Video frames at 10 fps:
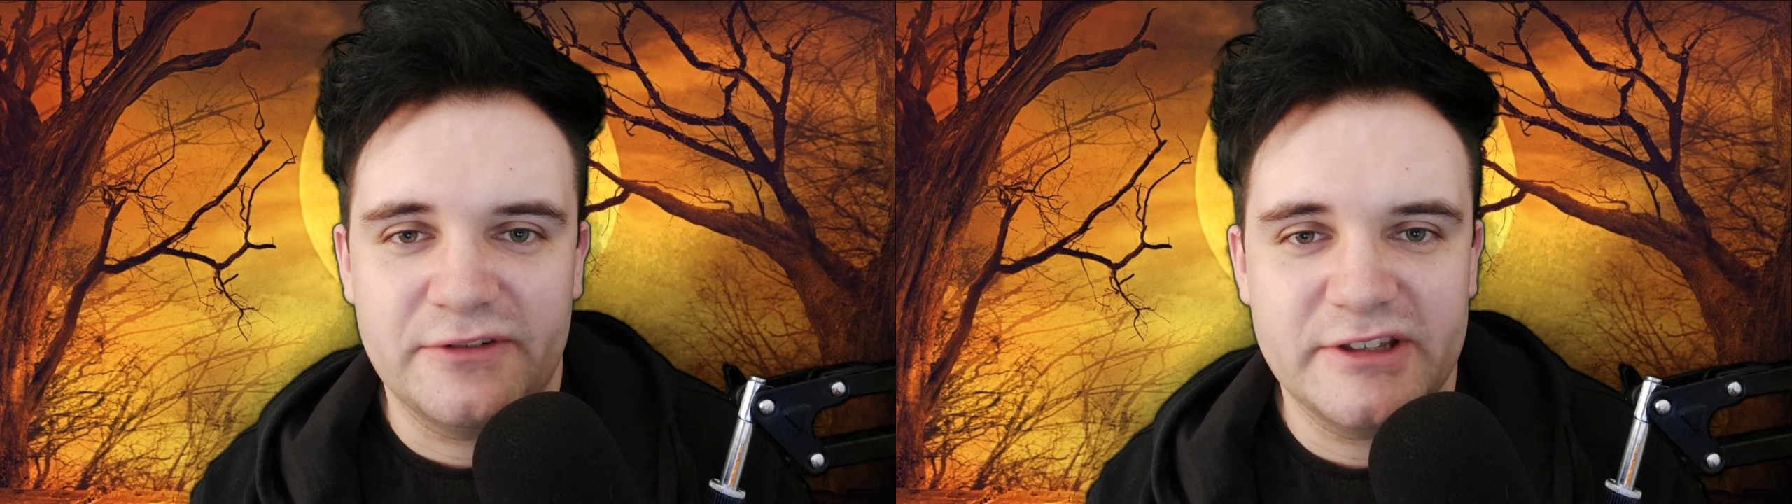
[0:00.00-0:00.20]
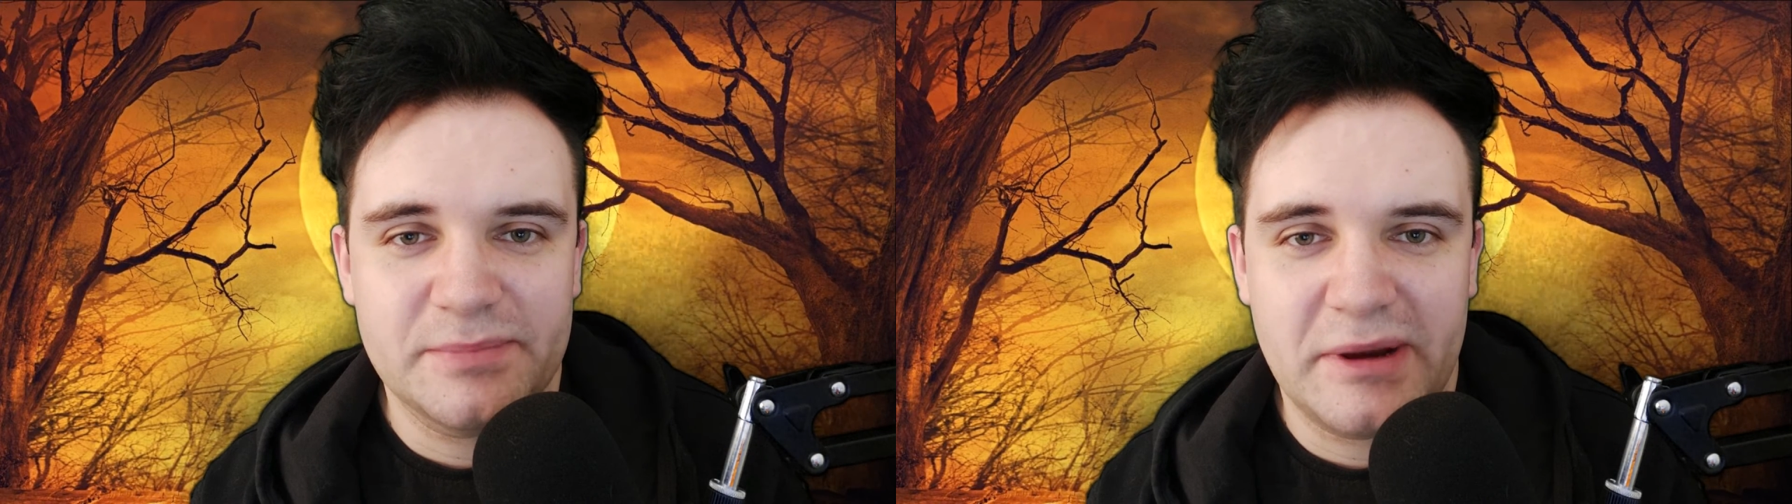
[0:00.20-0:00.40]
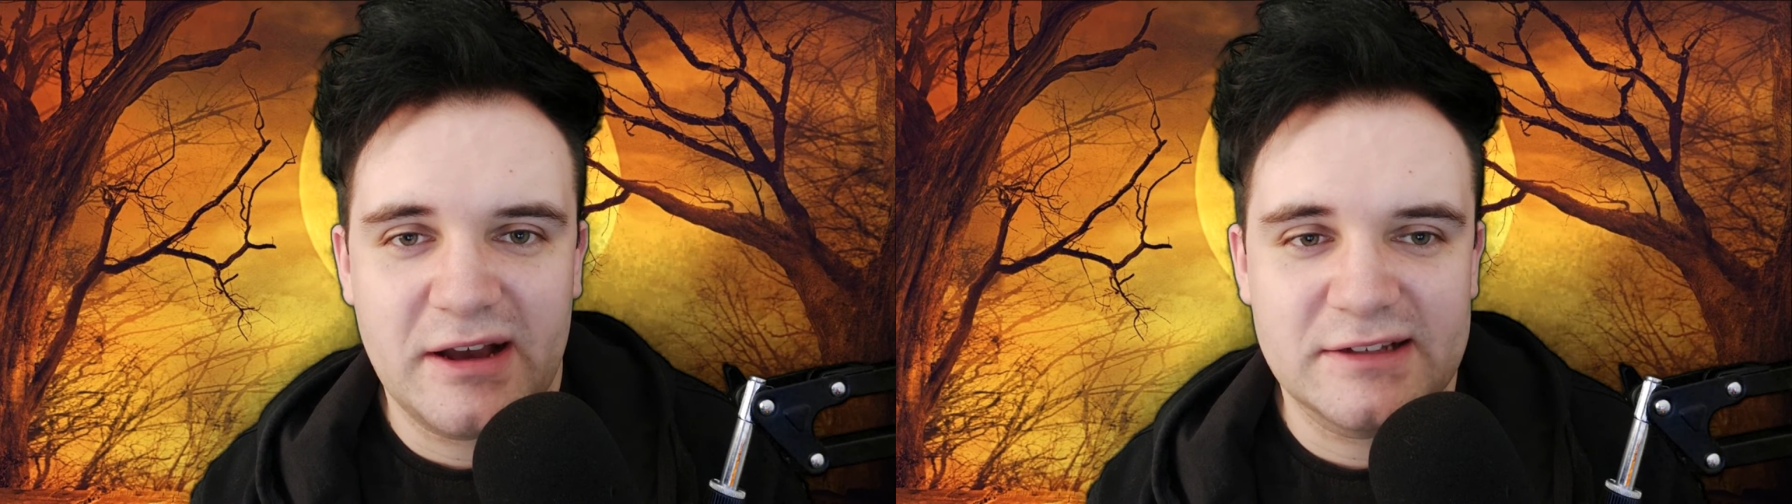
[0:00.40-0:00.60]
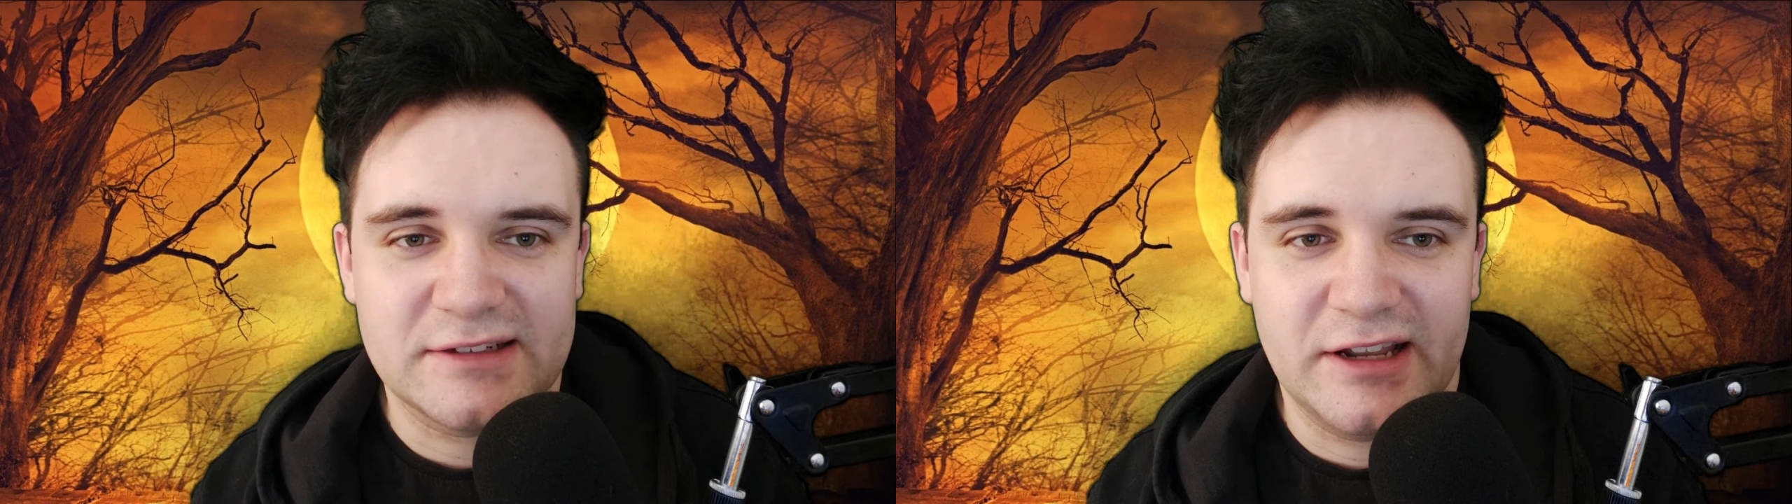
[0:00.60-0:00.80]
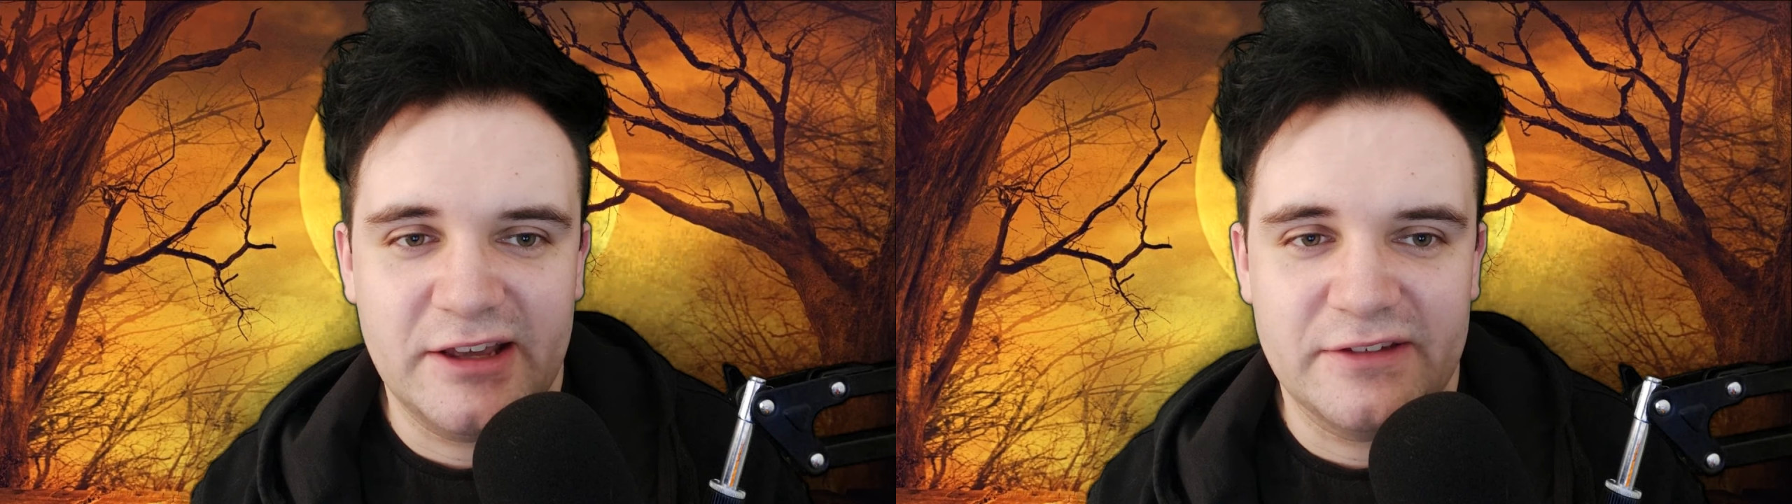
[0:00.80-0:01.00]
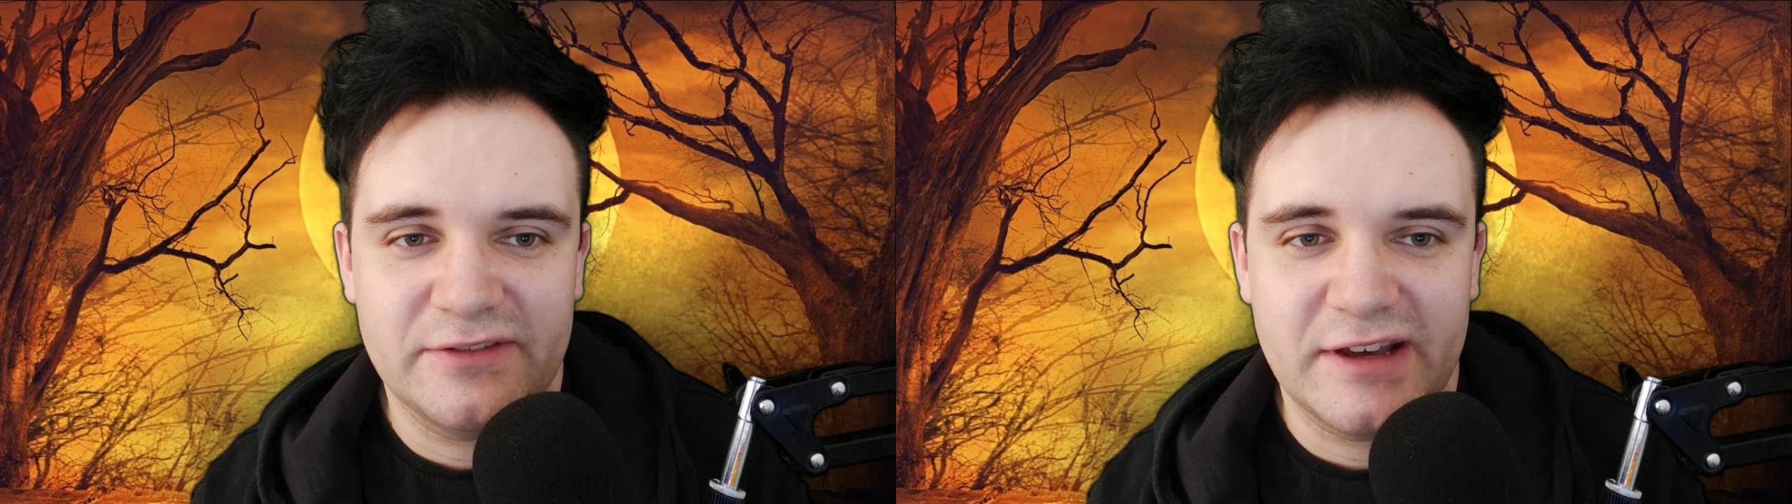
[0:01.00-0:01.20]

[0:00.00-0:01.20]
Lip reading: of its past life